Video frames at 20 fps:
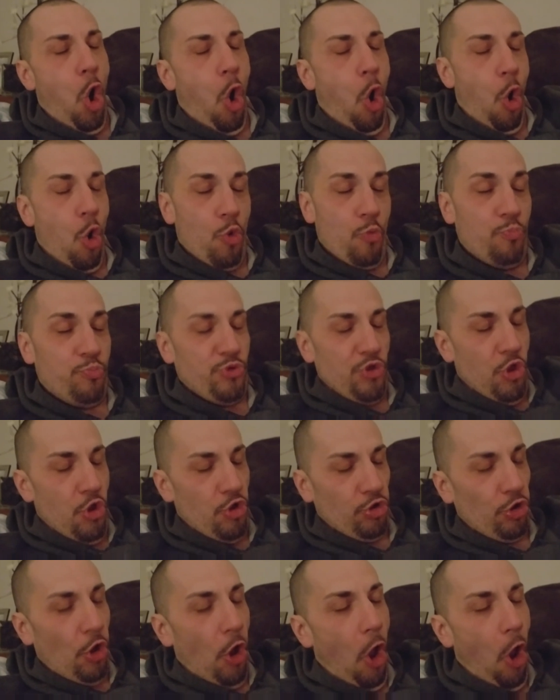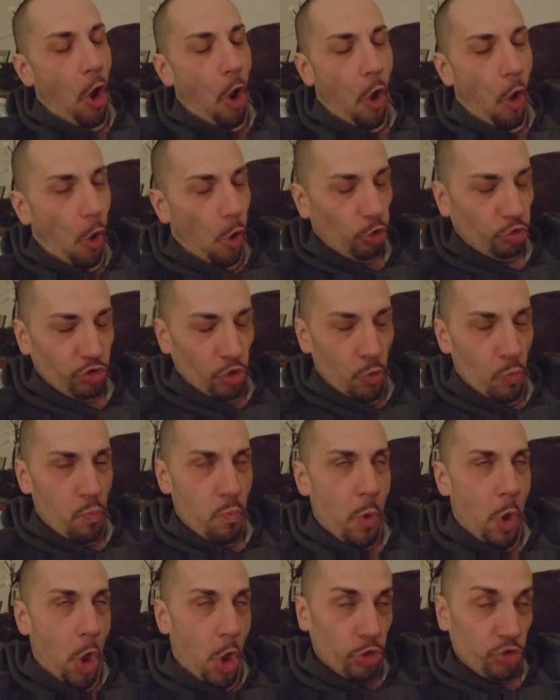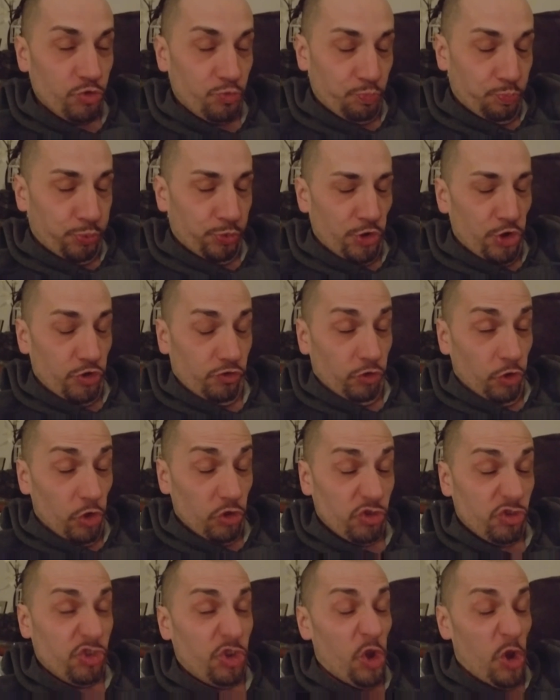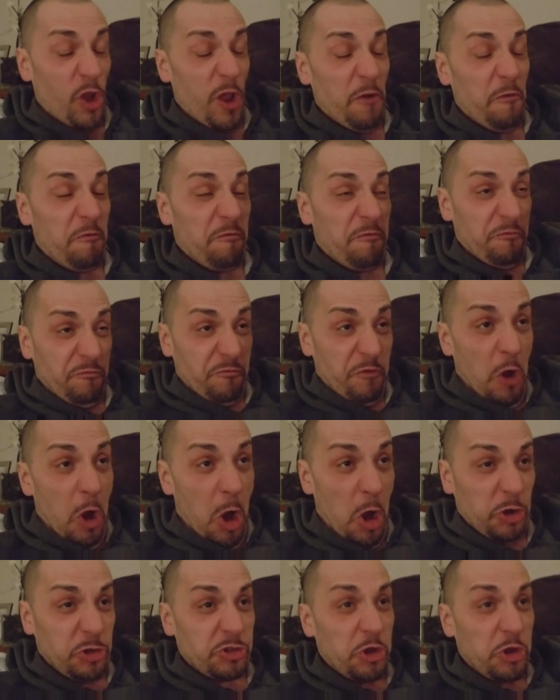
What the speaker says: are being held in men's prisons, getting fucked